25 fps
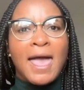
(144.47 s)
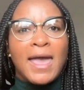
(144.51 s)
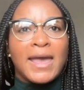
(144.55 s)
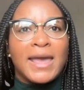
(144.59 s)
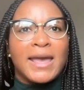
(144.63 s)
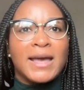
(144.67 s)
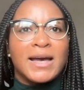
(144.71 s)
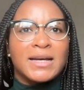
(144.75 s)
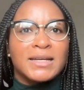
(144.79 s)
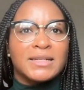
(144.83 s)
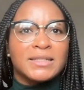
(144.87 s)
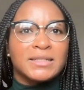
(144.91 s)

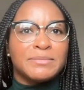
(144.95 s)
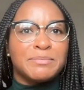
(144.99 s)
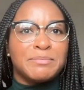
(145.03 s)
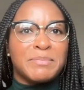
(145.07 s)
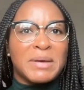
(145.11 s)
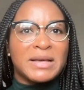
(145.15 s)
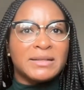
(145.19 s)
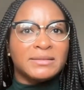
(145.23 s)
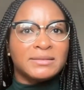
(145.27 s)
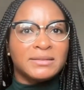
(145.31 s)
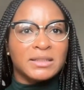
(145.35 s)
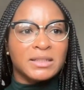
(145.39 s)
And
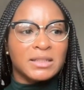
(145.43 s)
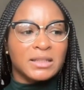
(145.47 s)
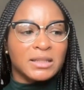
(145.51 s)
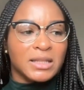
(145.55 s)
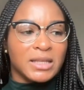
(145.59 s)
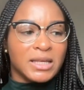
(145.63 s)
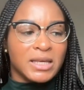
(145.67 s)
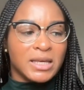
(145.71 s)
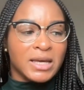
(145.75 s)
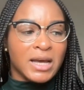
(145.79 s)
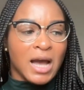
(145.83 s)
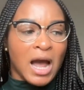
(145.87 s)

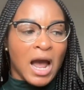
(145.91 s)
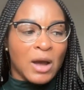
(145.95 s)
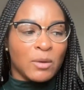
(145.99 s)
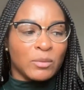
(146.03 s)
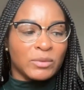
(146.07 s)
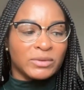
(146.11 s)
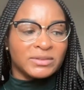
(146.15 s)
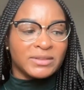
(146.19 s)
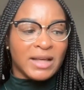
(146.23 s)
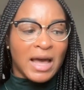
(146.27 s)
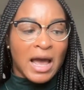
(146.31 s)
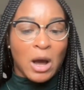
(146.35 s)
basically, I
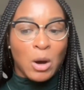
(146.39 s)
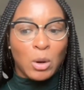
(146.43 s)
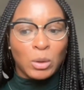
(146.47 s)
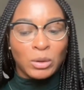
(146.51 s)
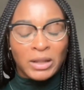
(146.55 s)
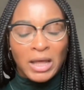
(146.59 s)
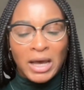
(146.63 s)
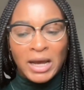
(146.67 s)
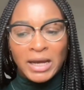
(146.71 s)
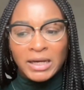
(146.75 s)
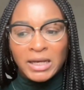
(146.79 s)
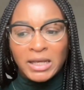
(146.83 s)
was
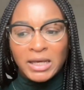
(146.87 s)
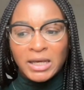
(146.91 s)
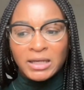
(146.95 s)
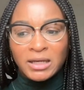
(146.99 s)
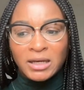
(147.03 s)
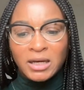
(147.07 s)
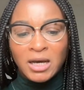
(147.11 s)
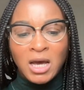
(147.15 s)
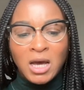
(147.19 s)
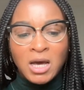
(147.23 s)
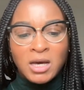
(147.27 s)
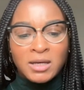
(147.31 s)

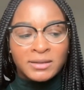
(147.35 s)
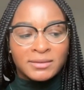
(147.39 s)
outlining